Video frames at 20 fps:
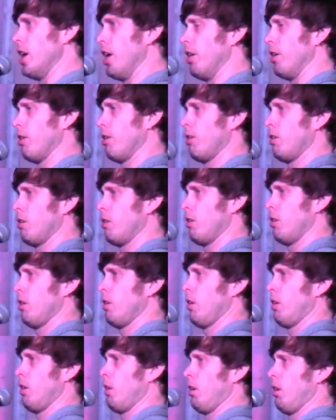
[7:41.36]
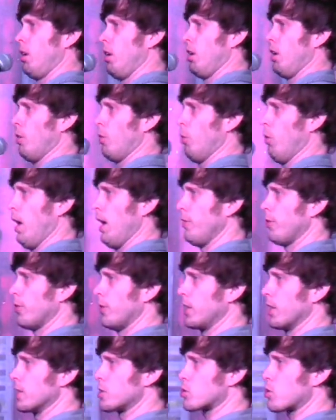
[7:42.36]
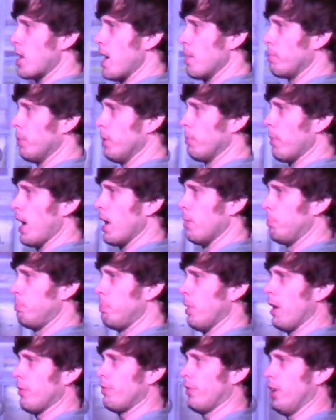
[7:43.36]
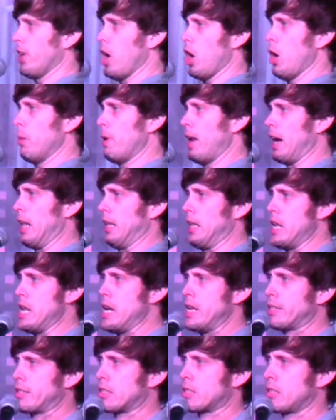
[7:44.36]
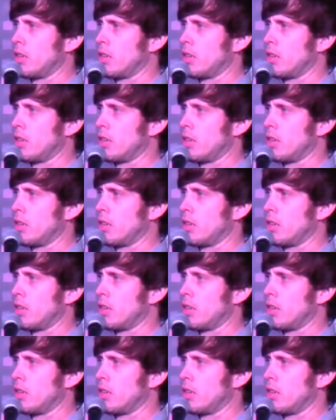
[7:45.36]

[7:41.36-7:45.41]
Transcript: and your wife would get trampled by a buffalo, but at least,